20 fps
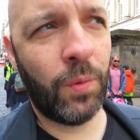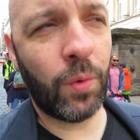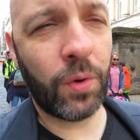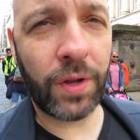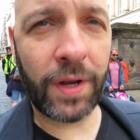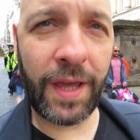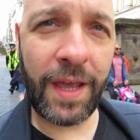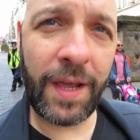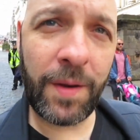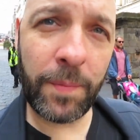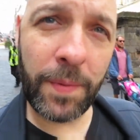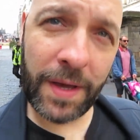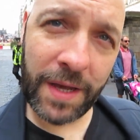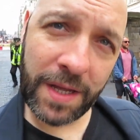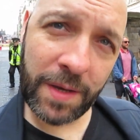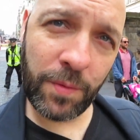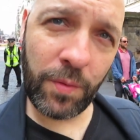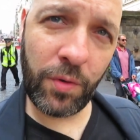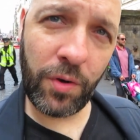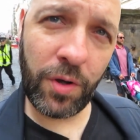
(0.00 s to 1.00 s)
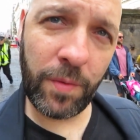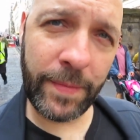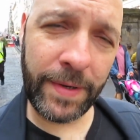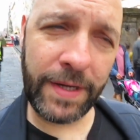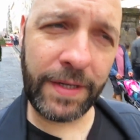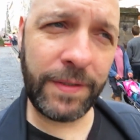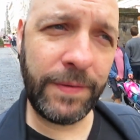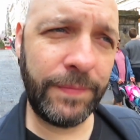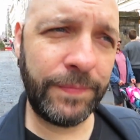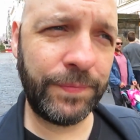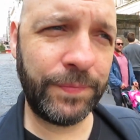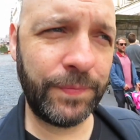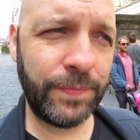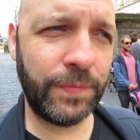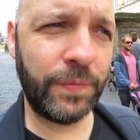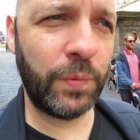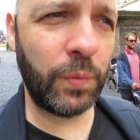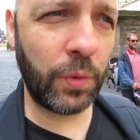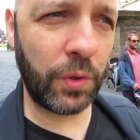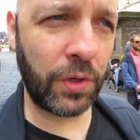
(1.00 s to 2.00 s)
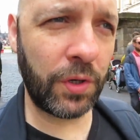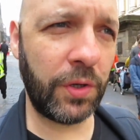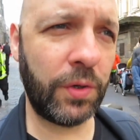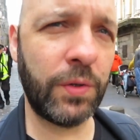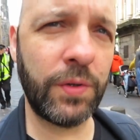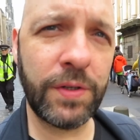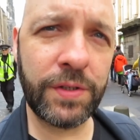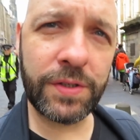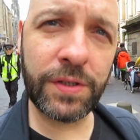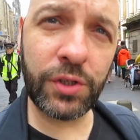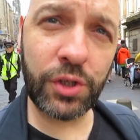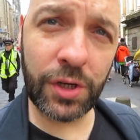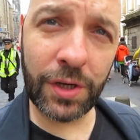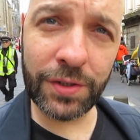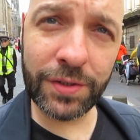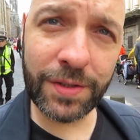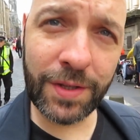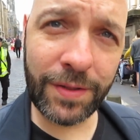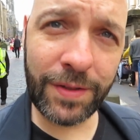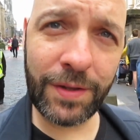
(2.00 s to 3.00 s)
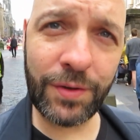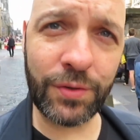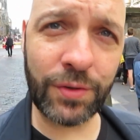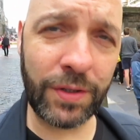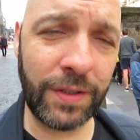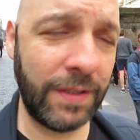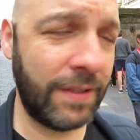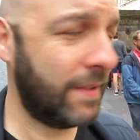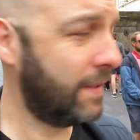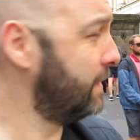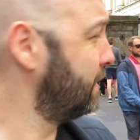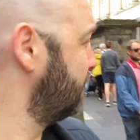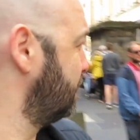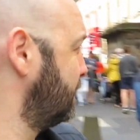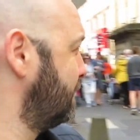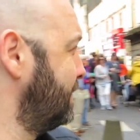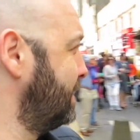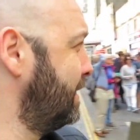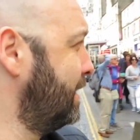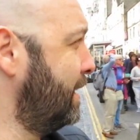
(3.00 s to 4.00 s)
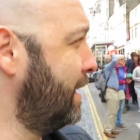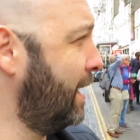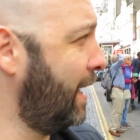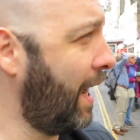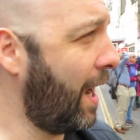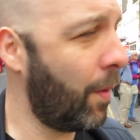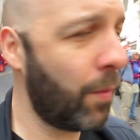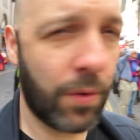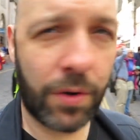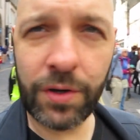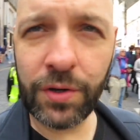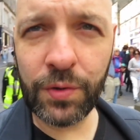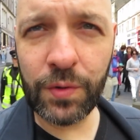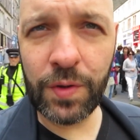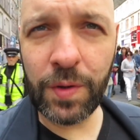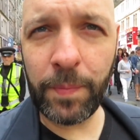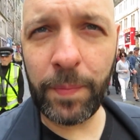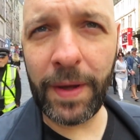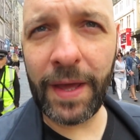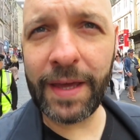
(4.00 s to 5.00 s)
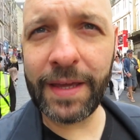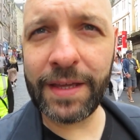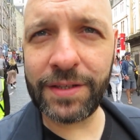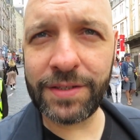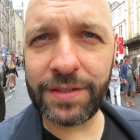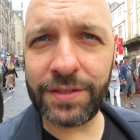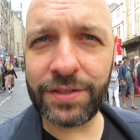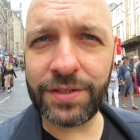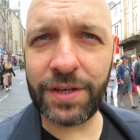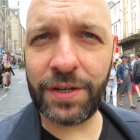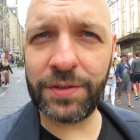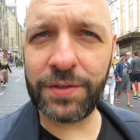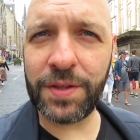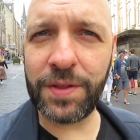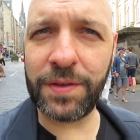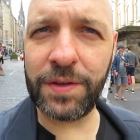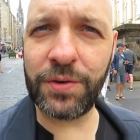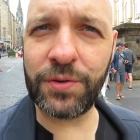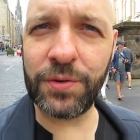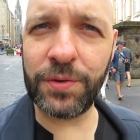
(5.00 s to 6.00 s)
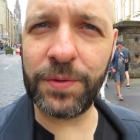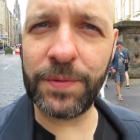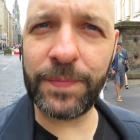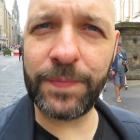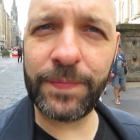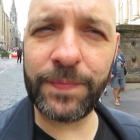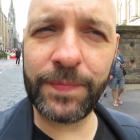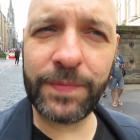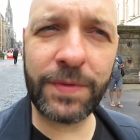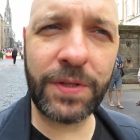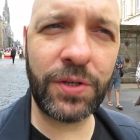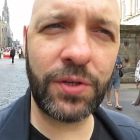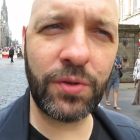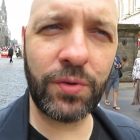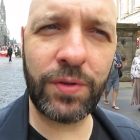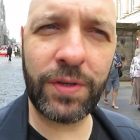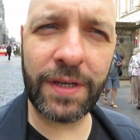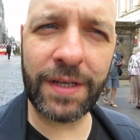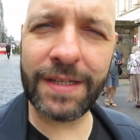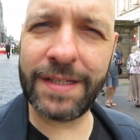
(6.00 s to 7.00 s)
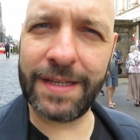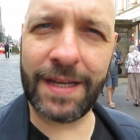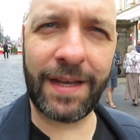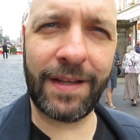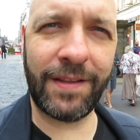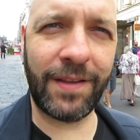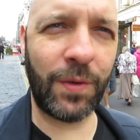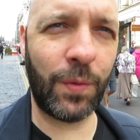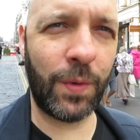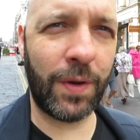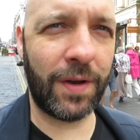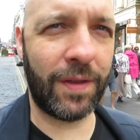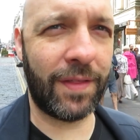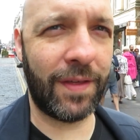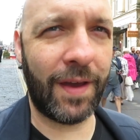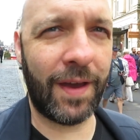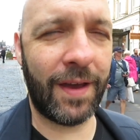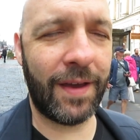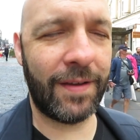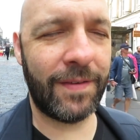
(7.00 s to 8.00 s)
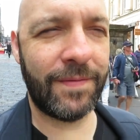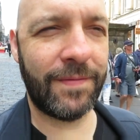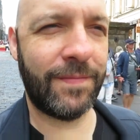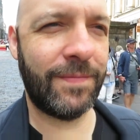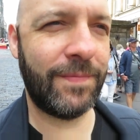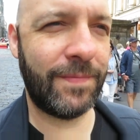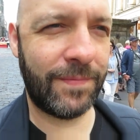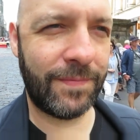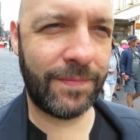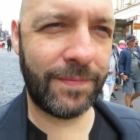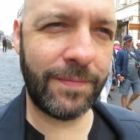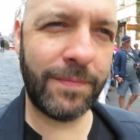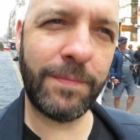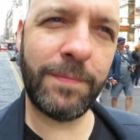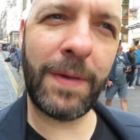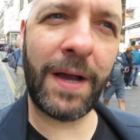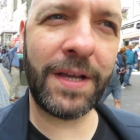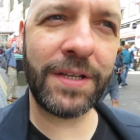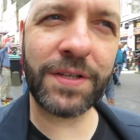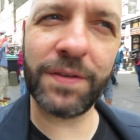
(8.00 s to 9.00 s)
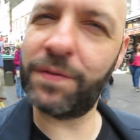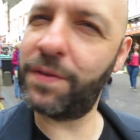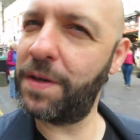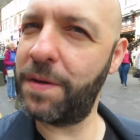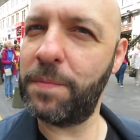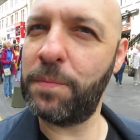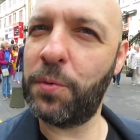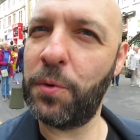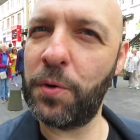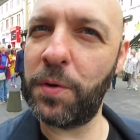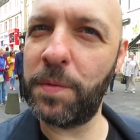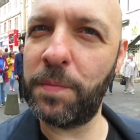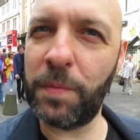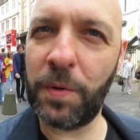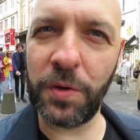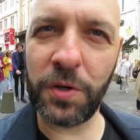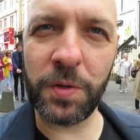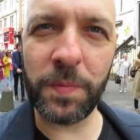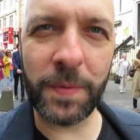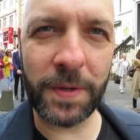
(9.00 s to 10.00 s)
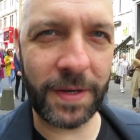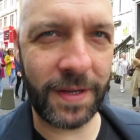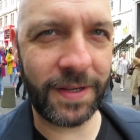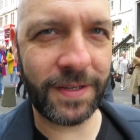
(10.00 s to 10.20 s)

we're going to head back up the Royal Mile, we're going to go to St Giles Cathedral, we're going to go to the back of St Giles Cathedral to show you exactly where that massively important monument